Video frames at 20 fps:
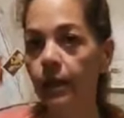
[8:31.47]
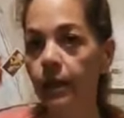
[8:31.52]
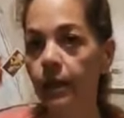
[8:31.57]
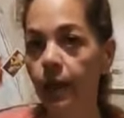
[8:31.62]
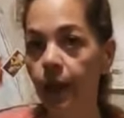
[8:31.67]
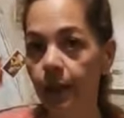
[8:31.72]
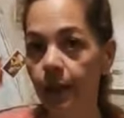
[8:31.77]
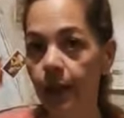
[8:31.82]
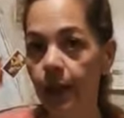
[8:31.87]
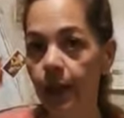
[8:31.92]

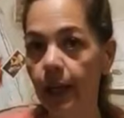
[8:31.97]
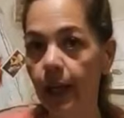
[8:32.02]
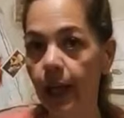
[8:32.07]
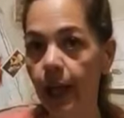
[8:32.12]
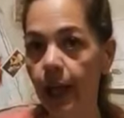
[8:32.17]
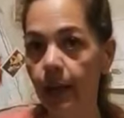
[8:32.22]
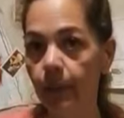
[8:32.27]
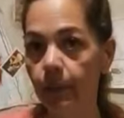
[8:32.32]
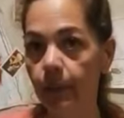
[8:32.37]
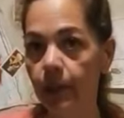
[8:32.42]
Nothing
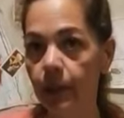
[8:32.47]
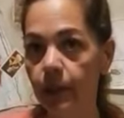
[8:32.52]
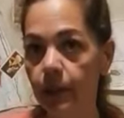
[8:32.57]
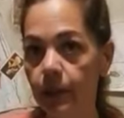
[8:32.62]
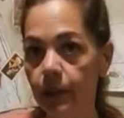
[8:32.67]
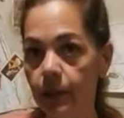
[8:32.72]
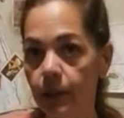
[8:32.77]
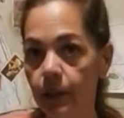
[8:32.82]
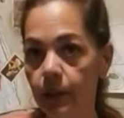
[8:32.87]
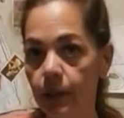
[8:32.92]

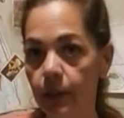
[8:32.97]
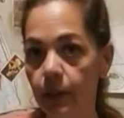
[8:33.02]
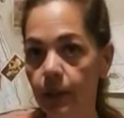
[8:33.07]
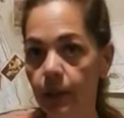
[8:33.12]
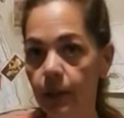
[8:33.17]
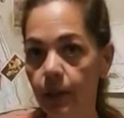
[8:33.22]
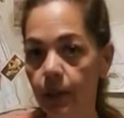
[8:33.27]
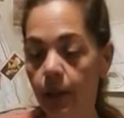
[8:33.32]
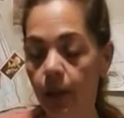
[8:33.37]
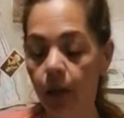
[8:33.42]
happens.
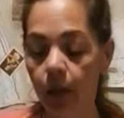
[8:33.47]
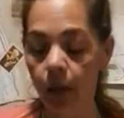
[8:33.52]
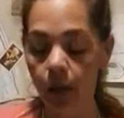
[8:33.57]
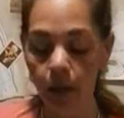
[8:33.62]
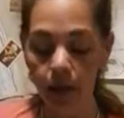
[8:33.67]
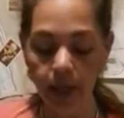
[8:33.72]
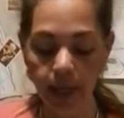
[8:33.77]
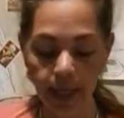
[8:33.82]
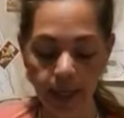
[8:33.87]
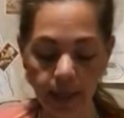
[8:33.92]

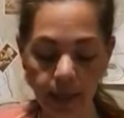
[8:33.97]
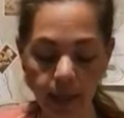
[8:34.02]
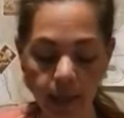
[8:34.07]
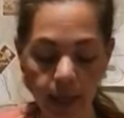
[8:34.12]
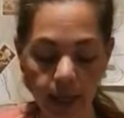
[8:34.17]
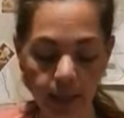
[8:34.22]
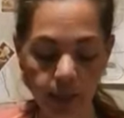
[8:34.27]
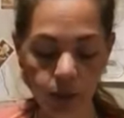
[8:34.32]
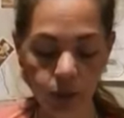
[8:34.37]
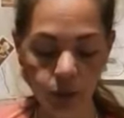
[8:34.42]
Okay, so
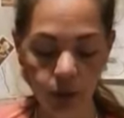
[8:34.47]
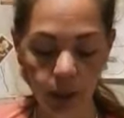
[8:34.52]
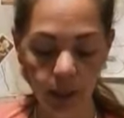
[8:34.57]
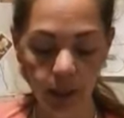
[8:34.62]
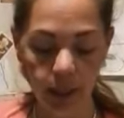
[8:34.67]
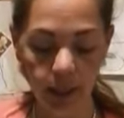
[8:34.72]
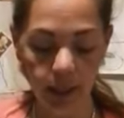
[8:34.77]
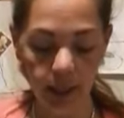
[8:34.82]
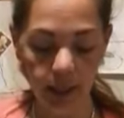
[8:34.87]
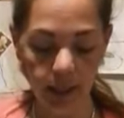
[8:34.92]
let's
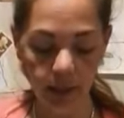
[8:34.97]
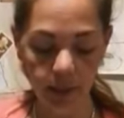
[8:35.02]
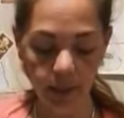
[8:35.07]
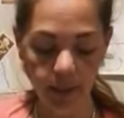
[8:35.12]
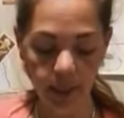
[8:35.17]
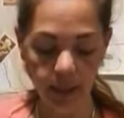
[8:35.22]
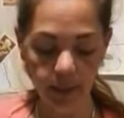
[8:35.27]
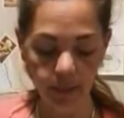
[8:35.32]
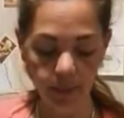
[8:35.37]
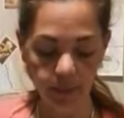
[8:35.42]
try it this
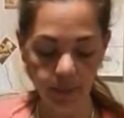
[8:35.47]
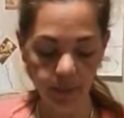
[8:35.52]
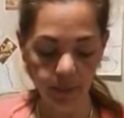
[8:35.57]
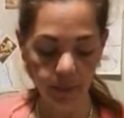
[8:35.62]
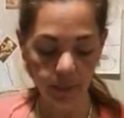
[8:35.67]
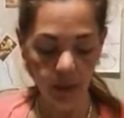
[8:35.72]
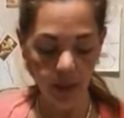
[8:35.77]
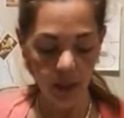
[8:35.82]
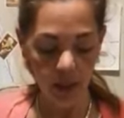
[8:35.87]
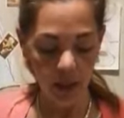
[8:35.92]
way.
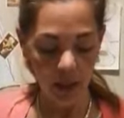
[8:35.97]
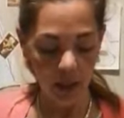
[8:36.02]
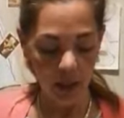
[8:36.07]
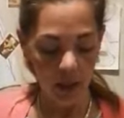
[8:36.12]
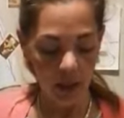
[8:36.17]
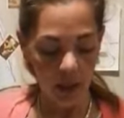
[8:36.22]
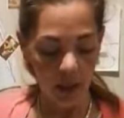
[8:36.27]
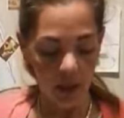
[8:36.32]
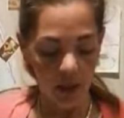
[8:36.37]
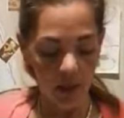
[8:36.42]

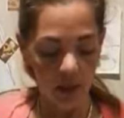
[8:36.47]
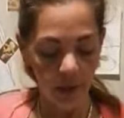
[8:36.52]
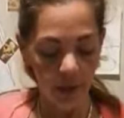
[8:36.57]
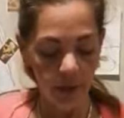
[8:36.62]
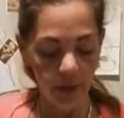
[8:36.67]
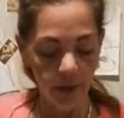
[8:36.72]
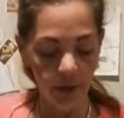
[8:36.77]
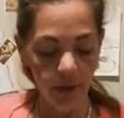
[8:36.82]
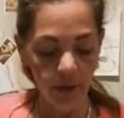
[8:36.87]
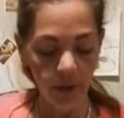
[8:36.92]

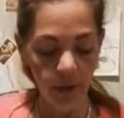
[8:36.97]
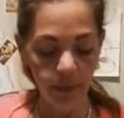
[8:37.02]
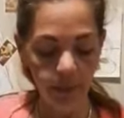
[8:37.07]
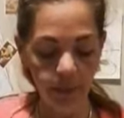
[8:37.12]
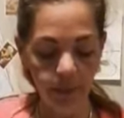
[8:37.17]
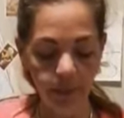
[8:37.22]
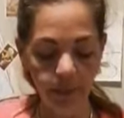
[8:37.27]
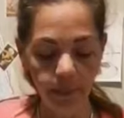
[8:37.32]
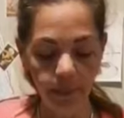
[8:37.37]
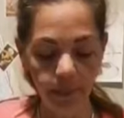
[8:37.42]
The
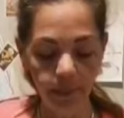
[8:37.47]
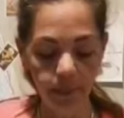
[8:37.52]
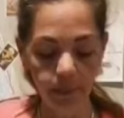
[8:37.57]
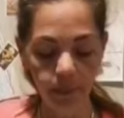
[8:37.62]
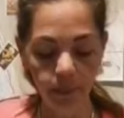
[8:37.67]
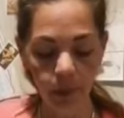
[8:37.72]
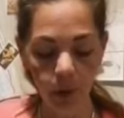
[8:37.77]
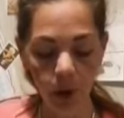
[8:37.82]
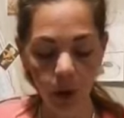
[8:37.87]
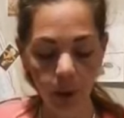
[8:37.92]

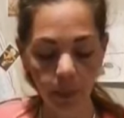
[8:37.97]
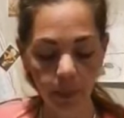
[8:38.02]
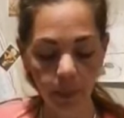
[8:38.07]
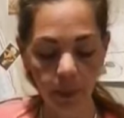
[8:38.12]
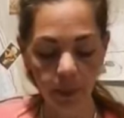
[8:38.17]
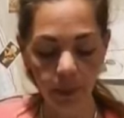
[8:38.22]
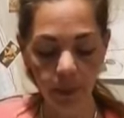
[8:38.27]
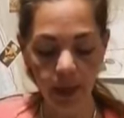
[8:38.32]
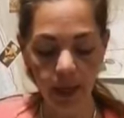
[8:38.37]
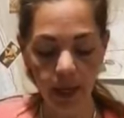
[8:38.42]

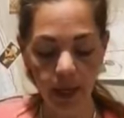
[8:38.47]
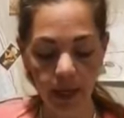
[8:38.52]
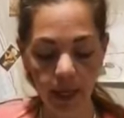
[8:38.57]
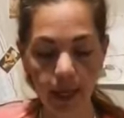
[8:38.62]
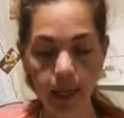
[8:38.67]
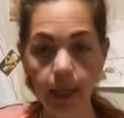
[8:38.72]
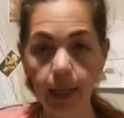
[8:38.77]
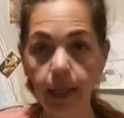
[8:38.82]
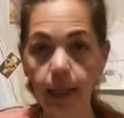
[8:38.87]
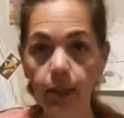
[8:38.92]
copper
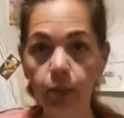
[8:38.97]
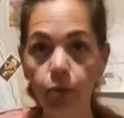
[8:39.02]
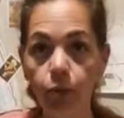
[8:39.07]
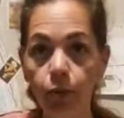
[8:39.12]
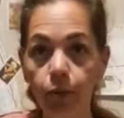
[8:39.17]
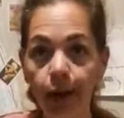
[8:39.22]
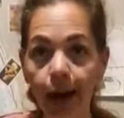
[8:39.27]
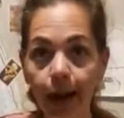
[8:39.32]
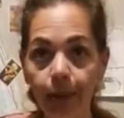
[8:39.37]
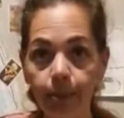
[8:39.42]
wire is
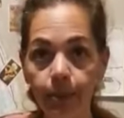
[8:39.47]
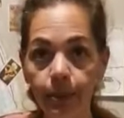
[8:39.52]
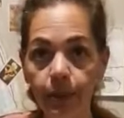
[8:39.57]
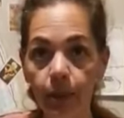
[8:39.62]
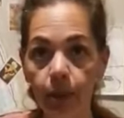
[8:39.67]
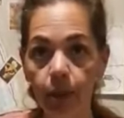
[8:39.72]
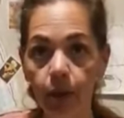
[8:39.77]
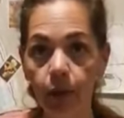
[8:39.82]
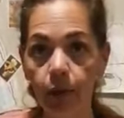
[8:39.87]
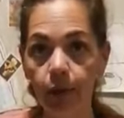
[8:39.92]

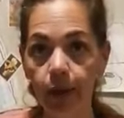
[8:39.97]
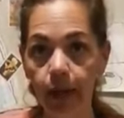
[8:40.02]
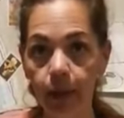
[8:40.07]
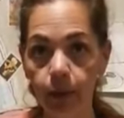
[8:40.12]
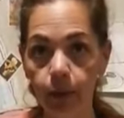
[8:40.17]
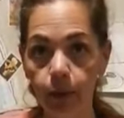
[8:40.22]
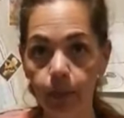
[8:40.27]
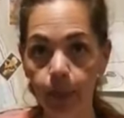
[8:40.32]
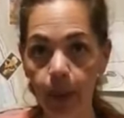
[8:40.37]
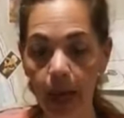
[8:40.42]
wrapped
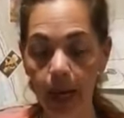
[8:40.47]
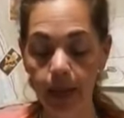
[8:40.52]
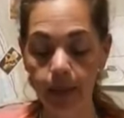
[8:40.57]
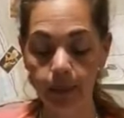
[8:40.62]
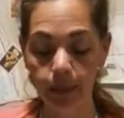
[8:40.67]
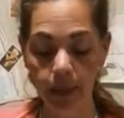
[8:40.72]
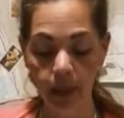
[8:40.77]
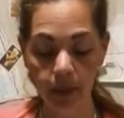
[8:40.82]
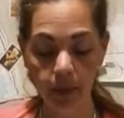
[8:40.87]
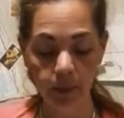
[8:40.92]
around
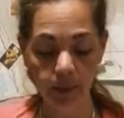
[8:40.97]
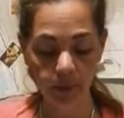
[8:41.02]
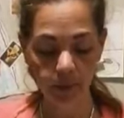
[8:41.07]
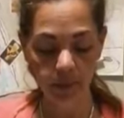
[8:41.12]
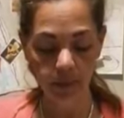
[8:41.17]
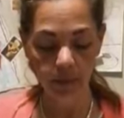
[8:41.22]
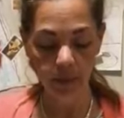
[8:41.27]
paper,